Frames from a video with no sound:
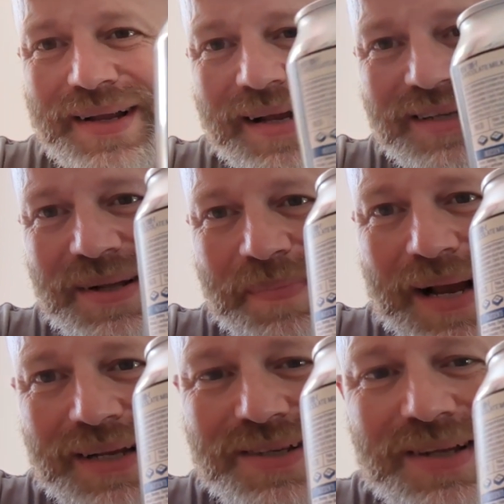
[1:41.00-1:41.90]
There's the
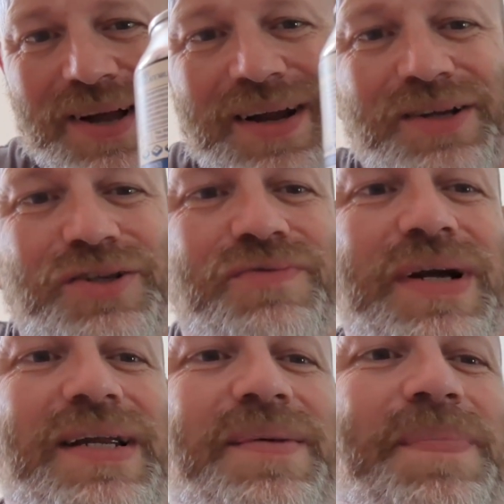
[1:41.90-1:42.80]
back side. I should
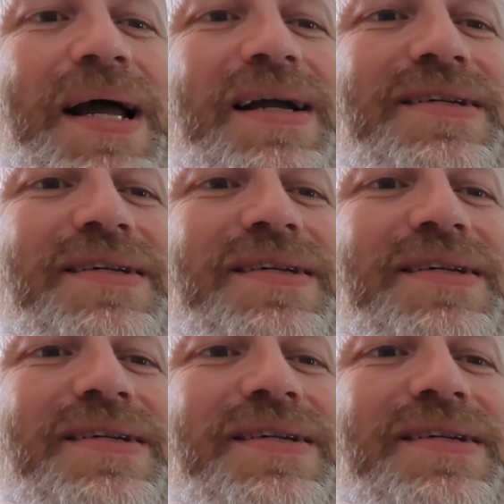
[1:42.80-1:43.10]
read you back.